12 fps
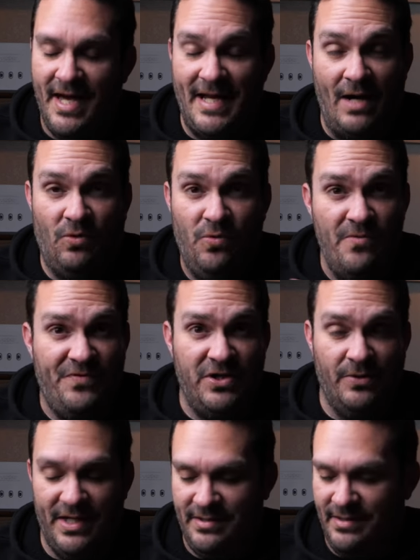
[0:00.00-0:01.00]
and I will
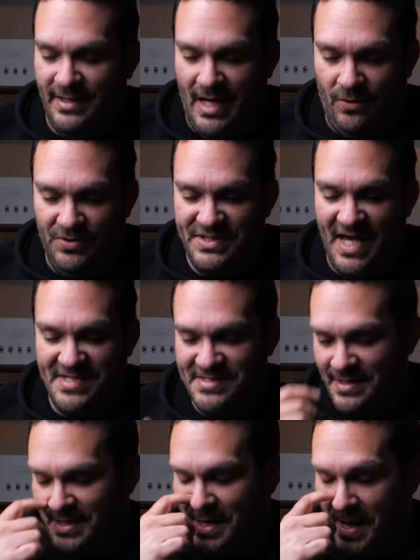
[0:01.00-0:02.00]
review it and I will
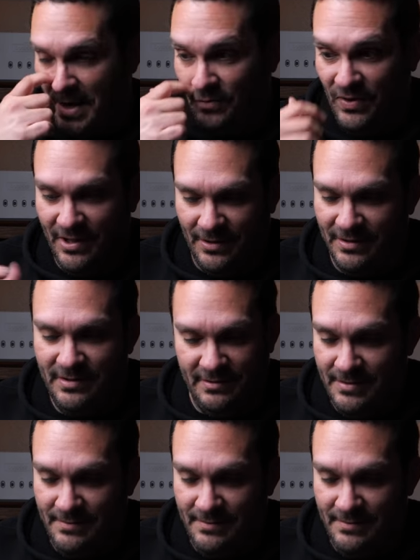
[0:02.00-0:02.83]
test it and I will